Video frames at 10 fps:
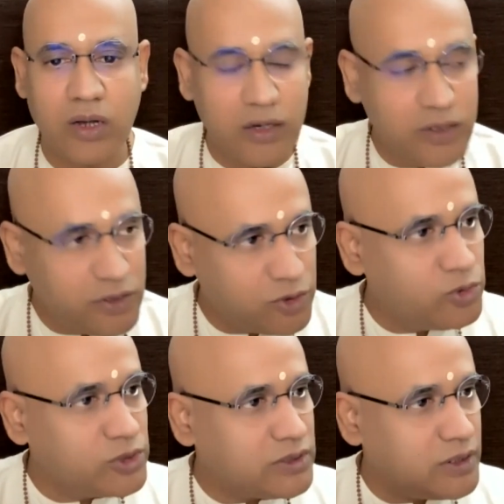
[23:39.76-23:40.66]

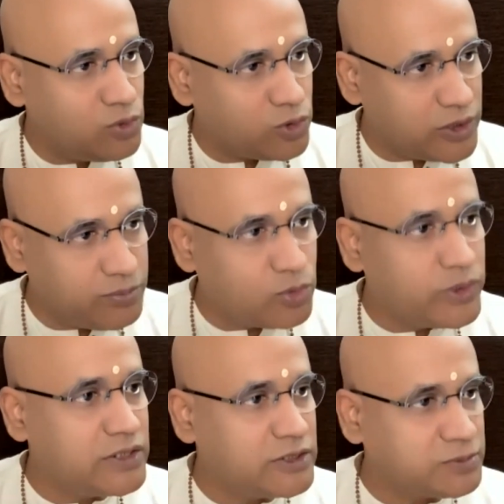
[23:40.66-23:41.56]
Continuously you keep
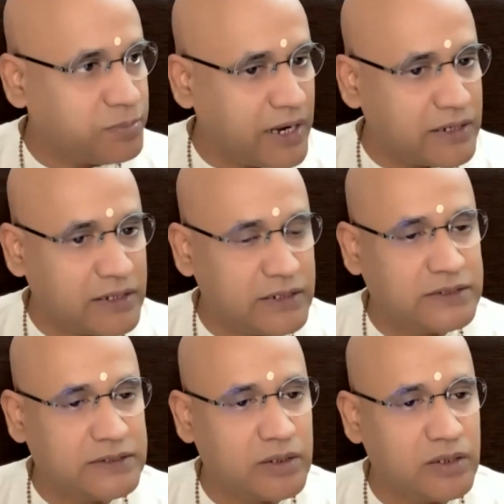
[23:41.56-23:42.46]
doing this
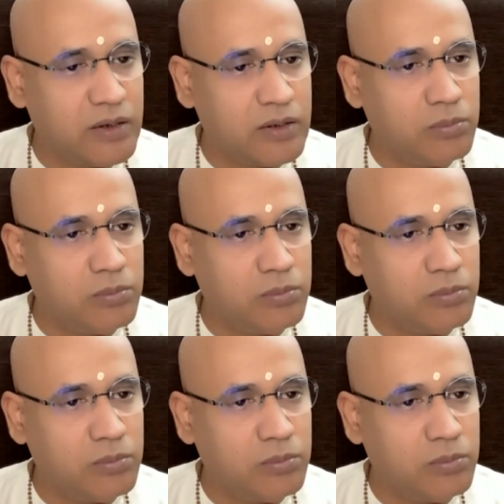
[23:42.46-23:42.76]
practice,